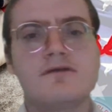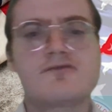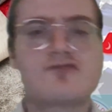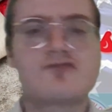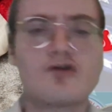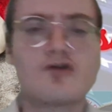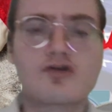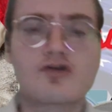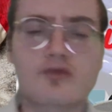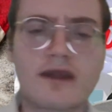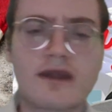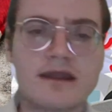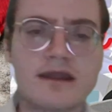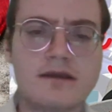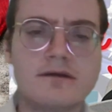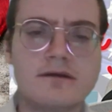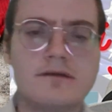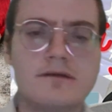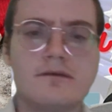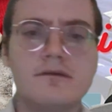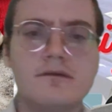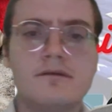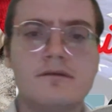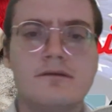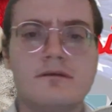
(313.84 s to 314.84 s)
So great.
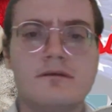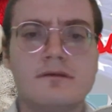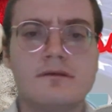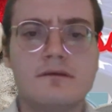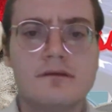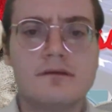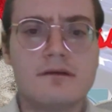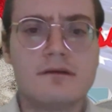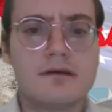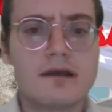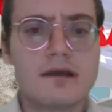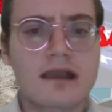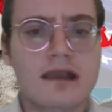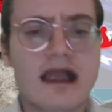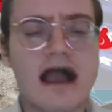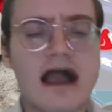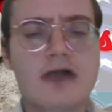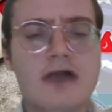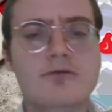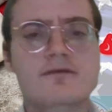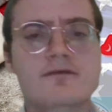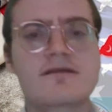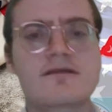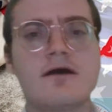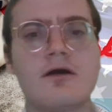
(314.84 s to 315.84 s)

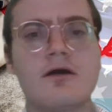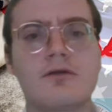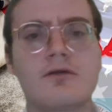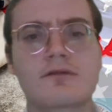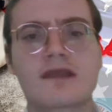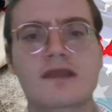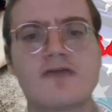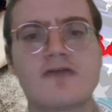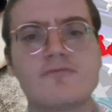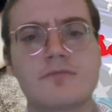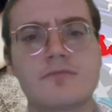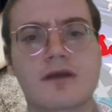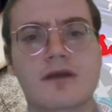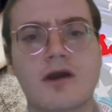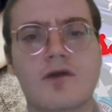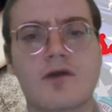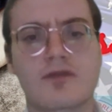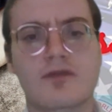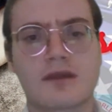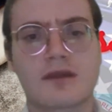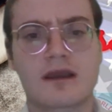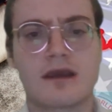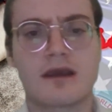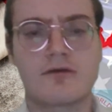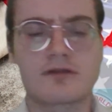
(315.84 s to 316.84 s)
Congress held Kevin
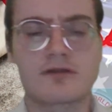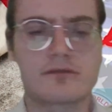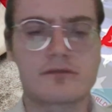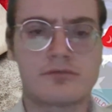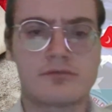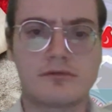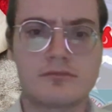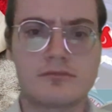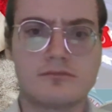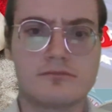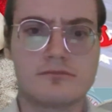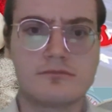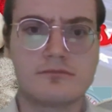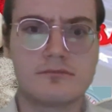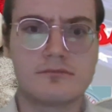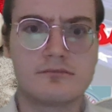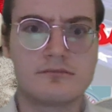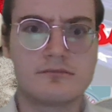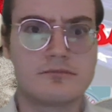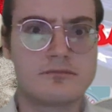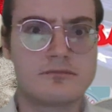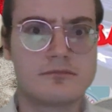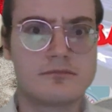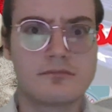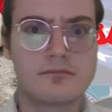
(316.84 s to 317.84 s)
McCarthy accountable.
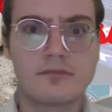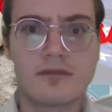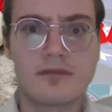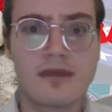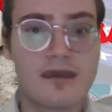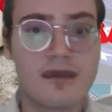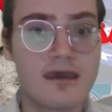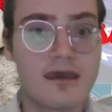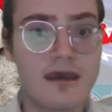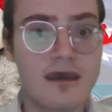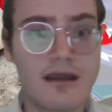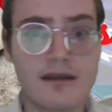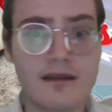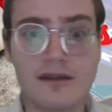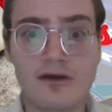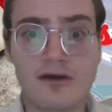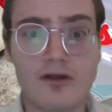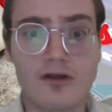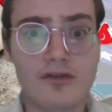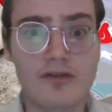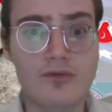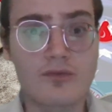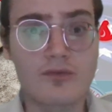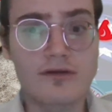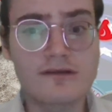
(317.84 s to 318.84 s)
Any
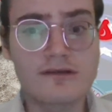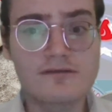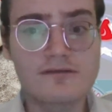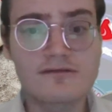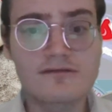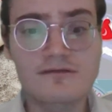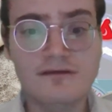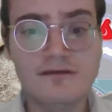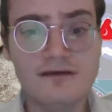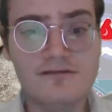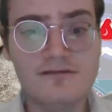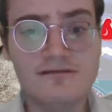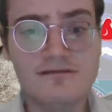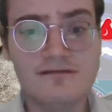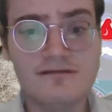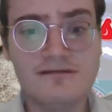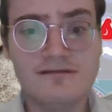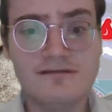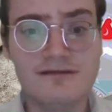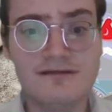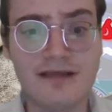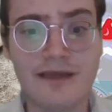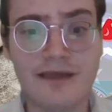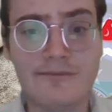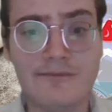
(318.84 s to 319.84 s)
other wins?
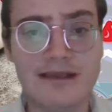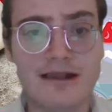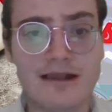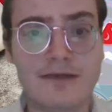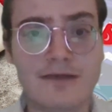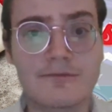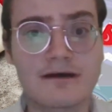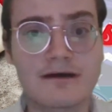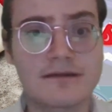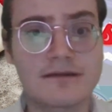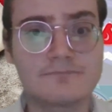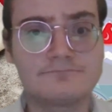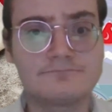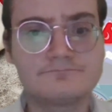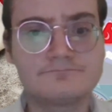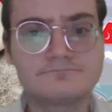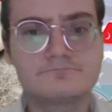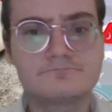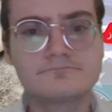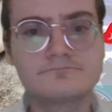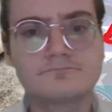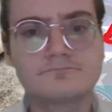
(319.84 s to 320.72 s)
Yes. I mean, come on.